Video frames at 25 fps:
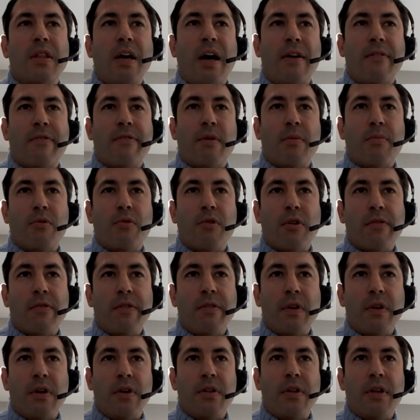that for
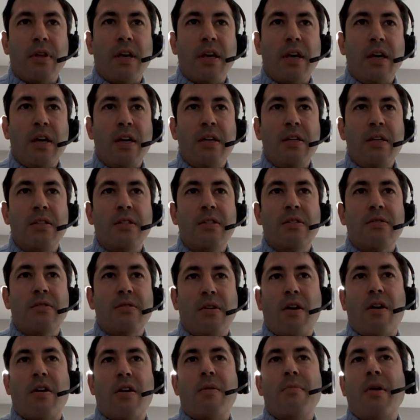Brookfield is
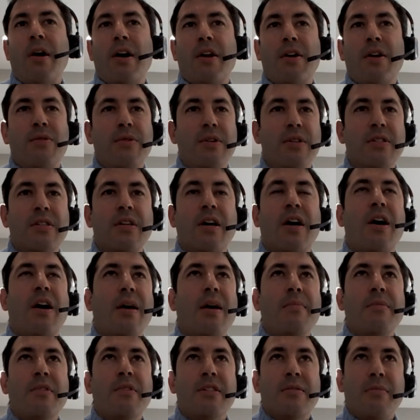our motto is
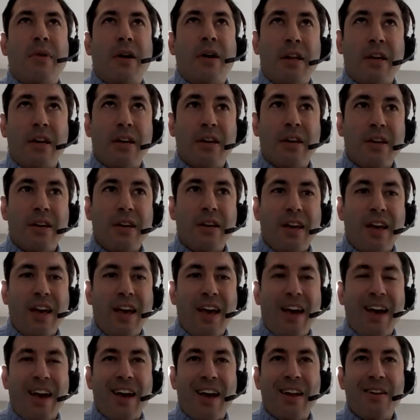time is money.
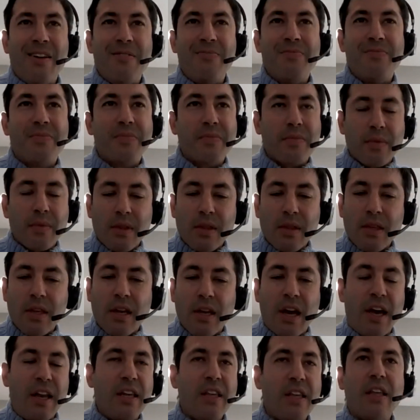And
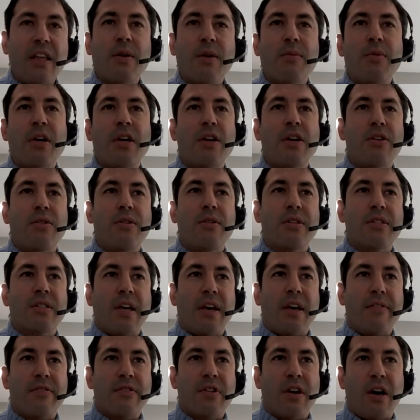anything we can do to
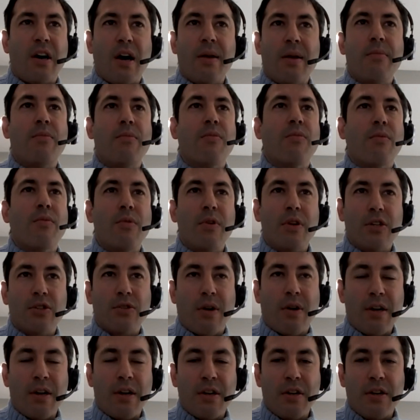save time, we
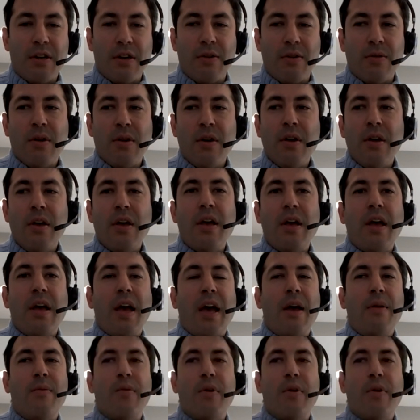try to do.
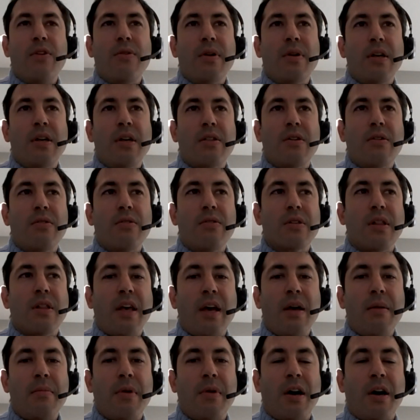And when you hit those
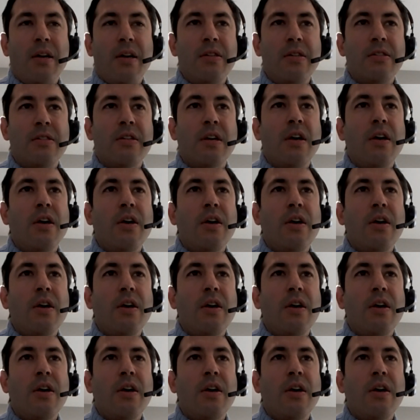landmines,